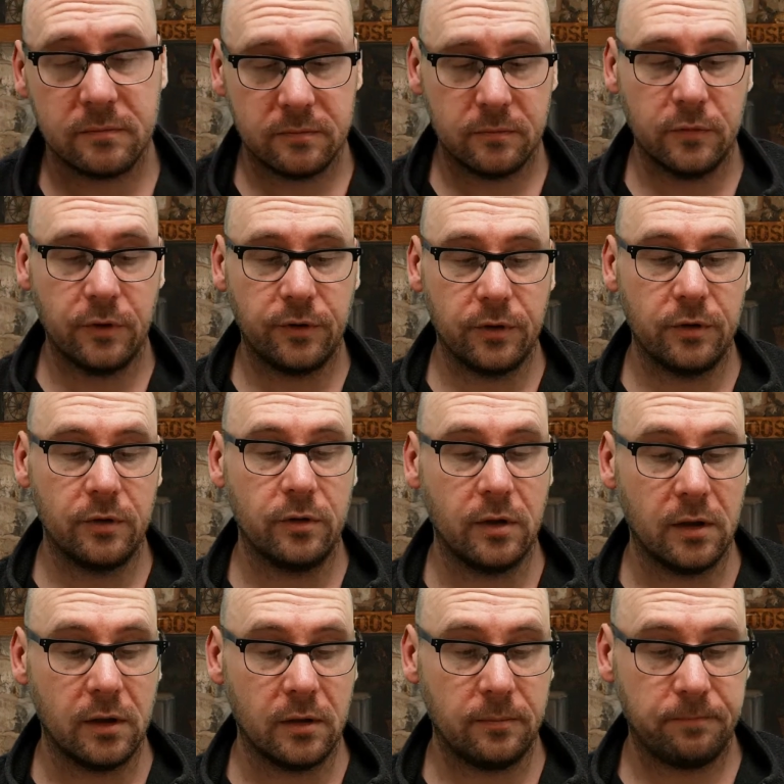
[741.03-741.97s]
without doing
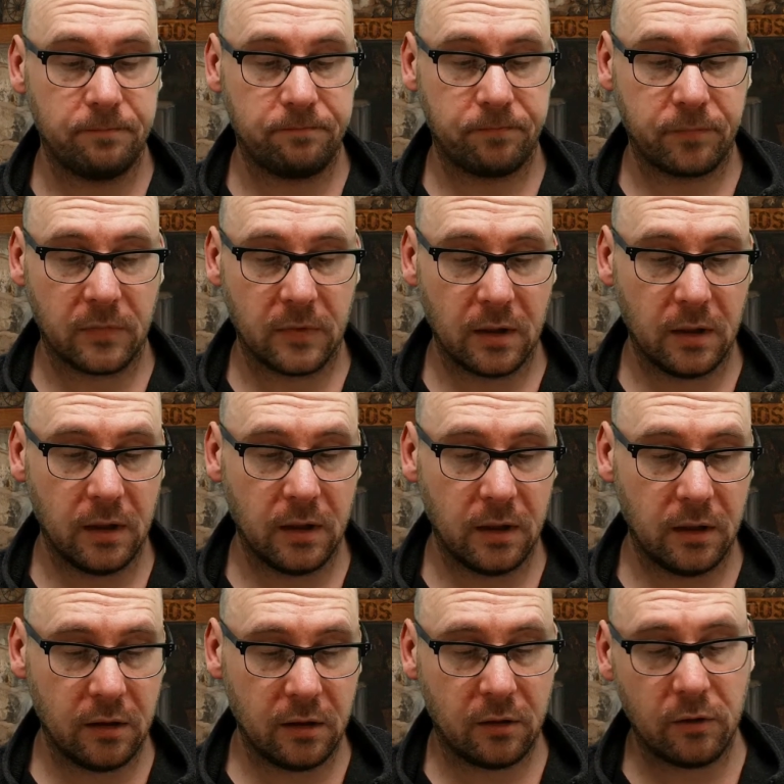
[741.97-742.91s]
that.
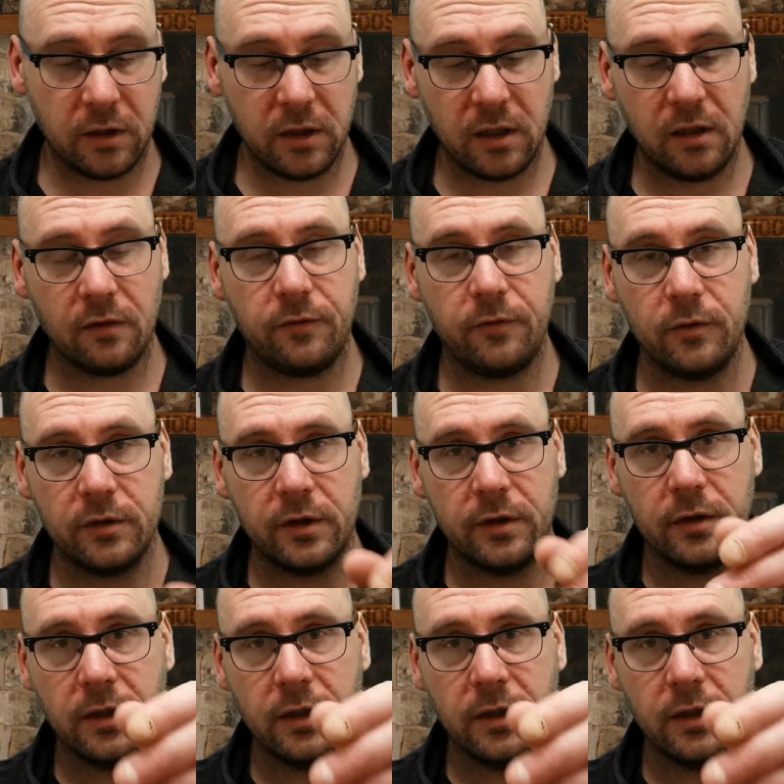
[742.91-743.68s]
You've got your airflow down